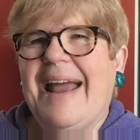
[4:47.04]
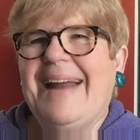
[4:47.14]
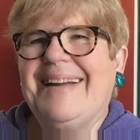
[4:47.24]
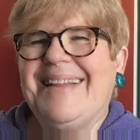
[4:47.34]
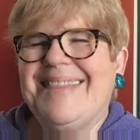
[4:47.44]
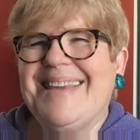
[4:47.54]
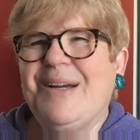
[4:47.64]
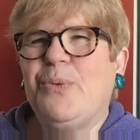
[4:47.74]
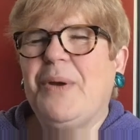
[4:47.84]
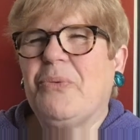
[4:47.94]
And I
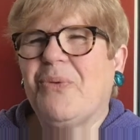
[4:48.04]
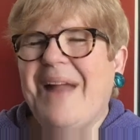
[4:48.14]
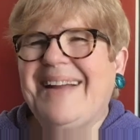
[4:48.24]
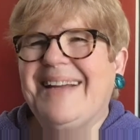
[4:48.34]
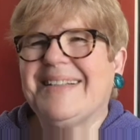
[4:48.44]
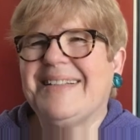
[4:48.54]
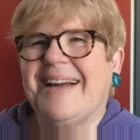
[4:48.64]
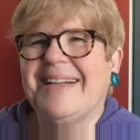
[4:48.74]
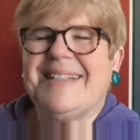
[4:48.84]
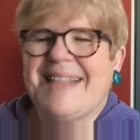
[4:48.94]
think we
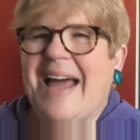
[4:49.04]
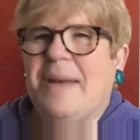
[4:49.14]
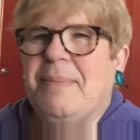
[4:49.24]
recognize that